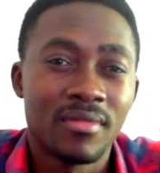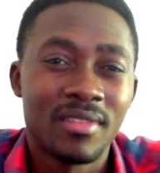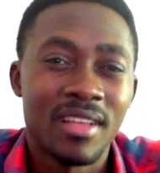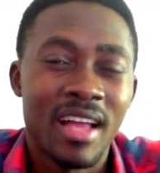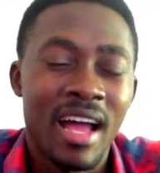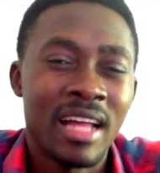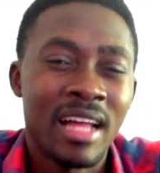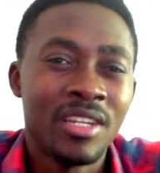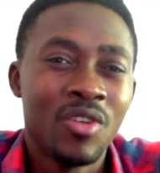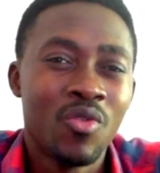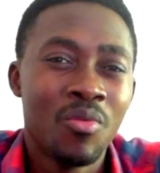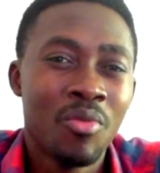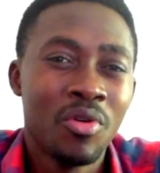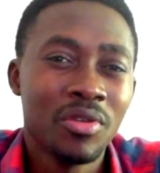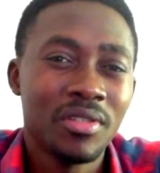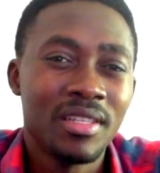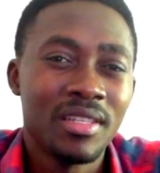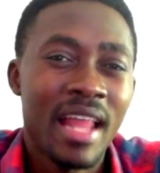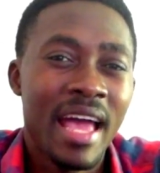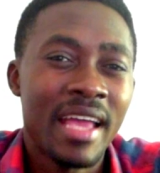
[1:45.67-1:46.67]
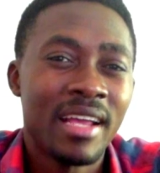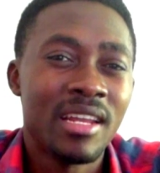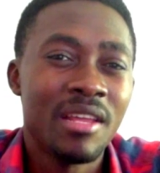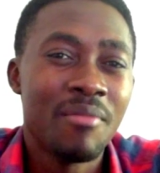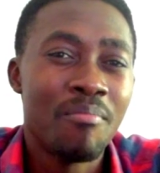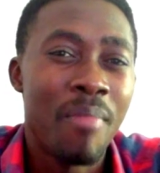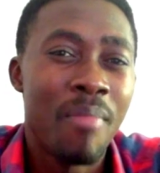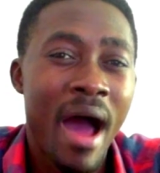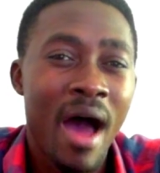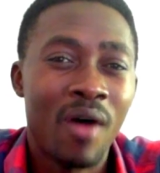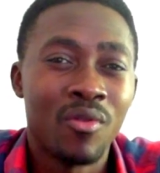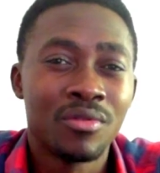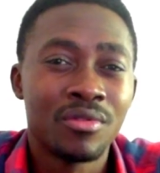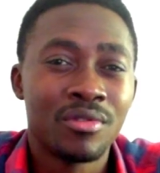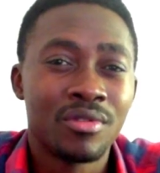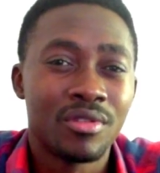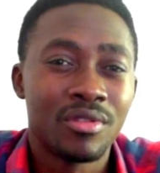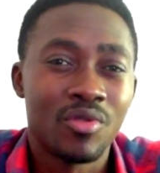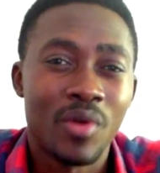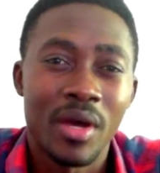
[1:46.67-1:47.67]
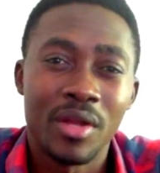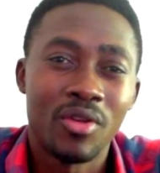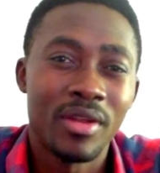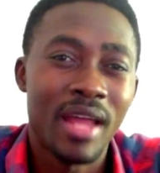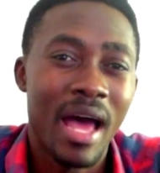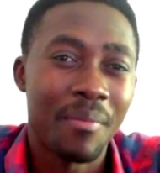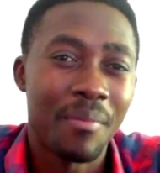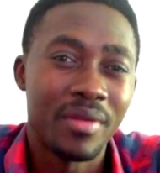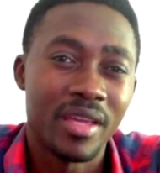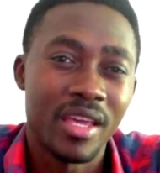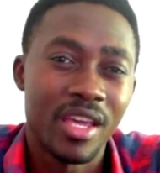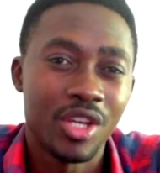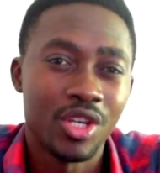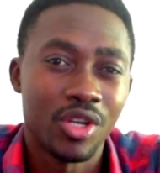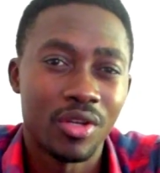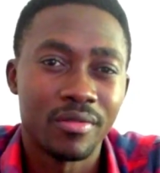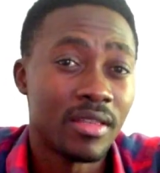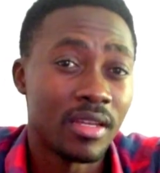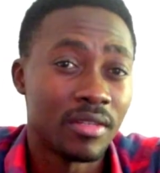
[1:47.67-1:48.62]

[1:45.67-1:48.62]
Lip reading: and they'll most likely bounce to another application.